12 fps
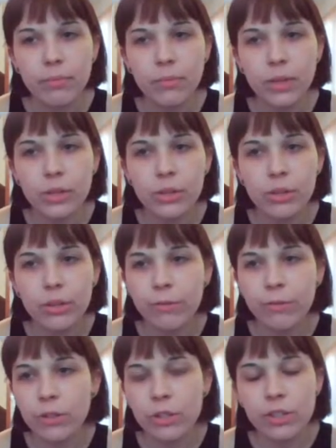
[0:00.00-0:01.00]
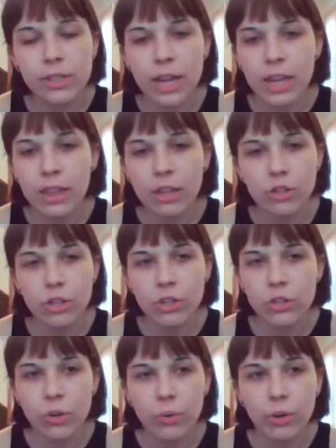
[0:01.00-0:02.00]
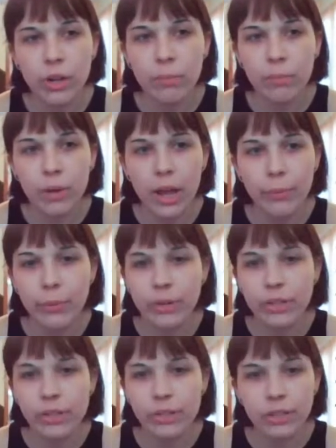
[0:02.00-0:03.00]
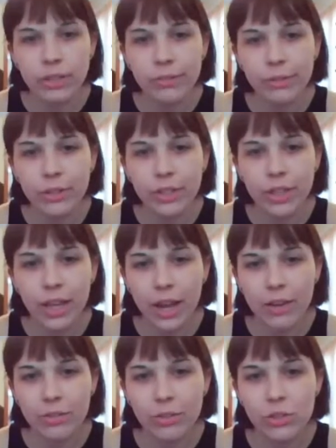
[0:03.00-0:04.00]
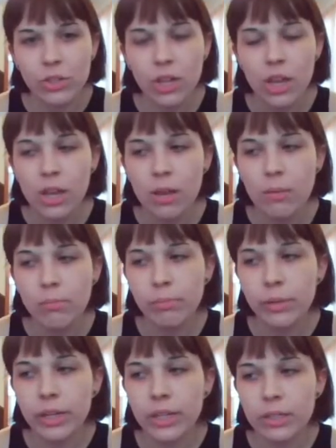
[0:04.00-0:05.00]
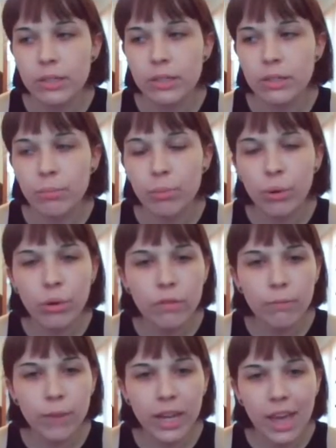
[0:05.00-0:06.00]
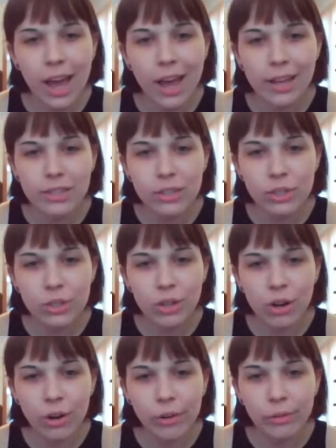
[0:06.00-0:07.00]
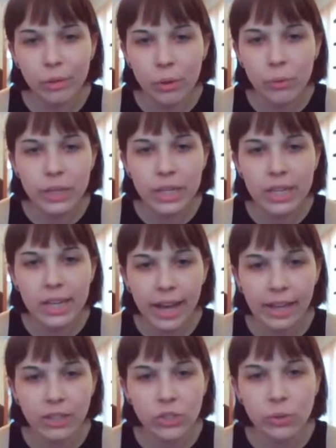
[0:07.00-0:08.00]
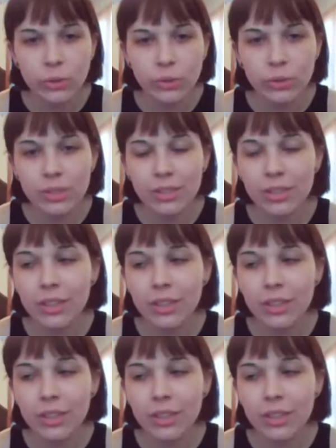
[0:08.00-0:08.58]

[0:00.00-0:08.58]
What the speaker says: the first day that she showed up, I wanted to leave her in the house. But both of my cats are low-key assholes.